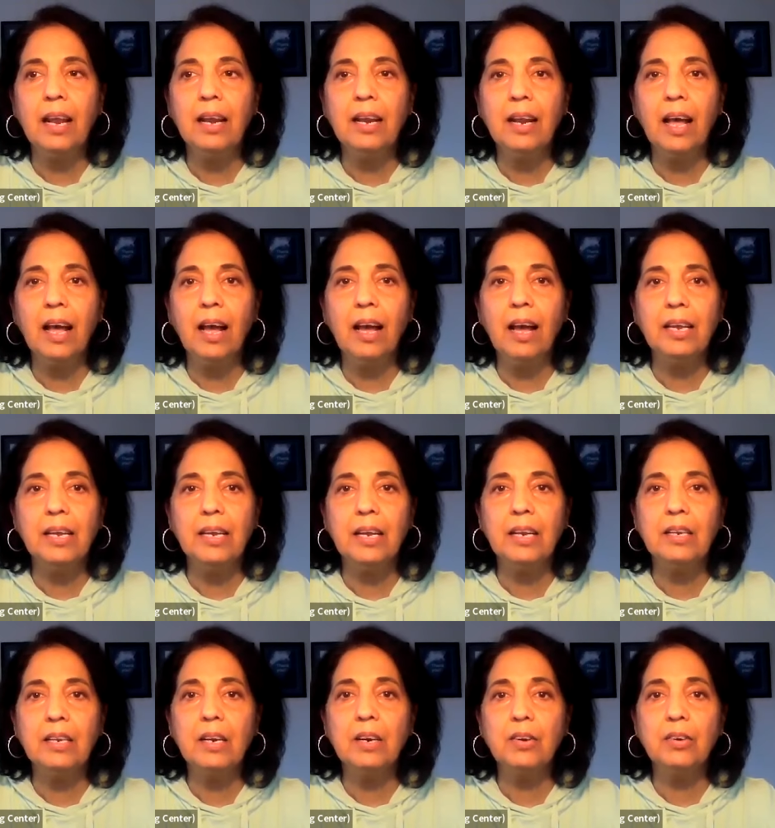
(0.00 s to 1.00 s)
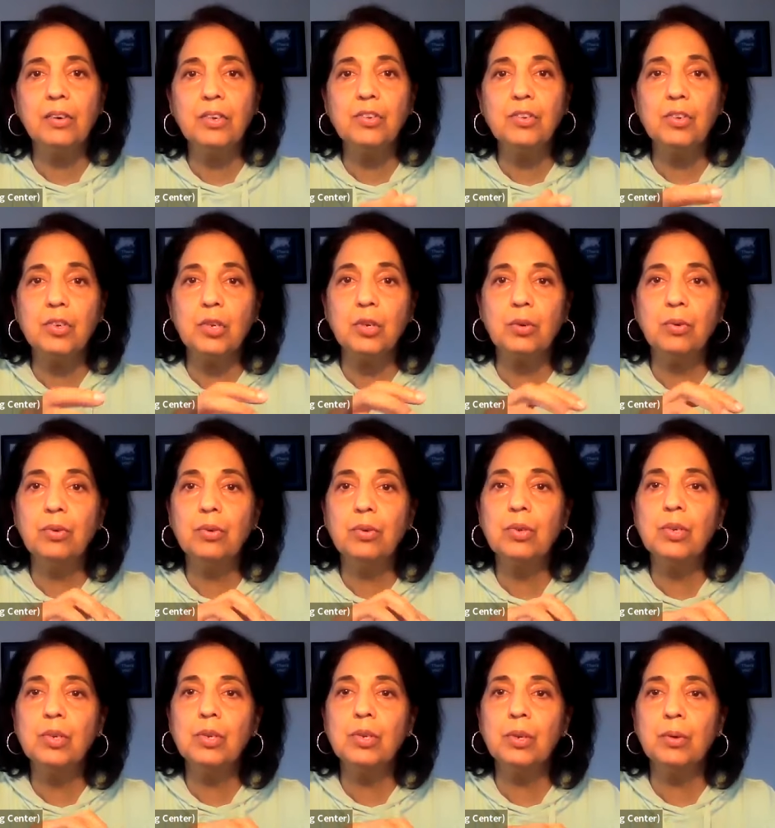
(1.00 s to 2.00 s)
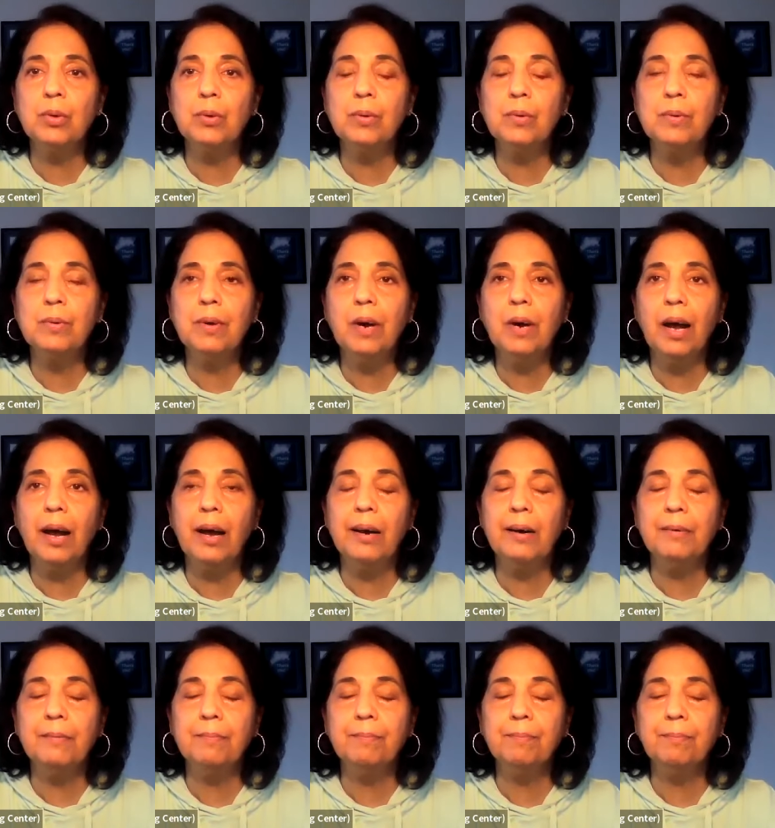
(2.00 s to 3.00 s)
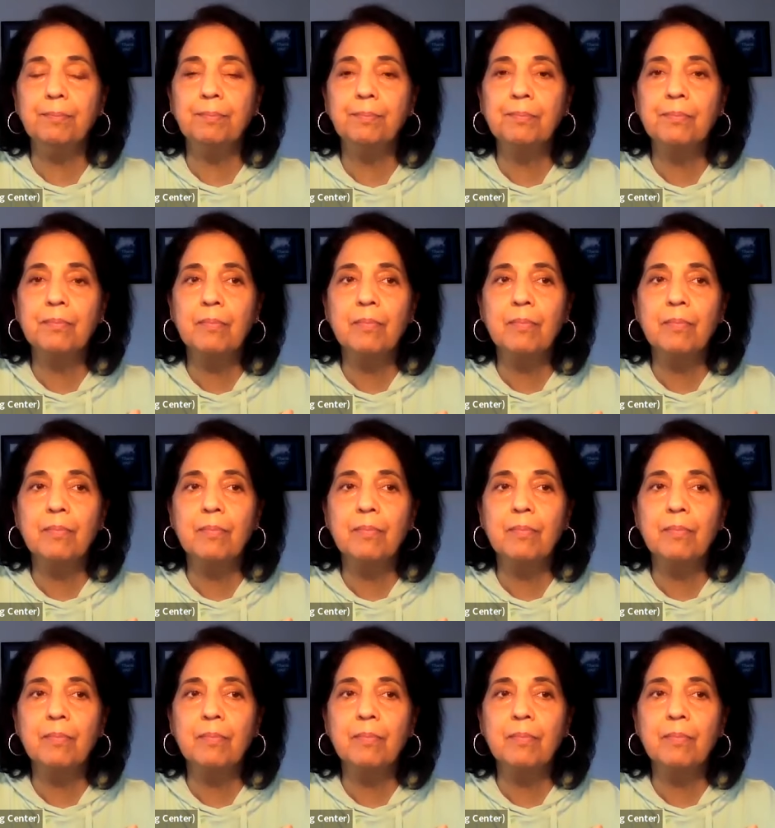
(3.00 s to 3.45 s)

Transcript: then I encourage you to um,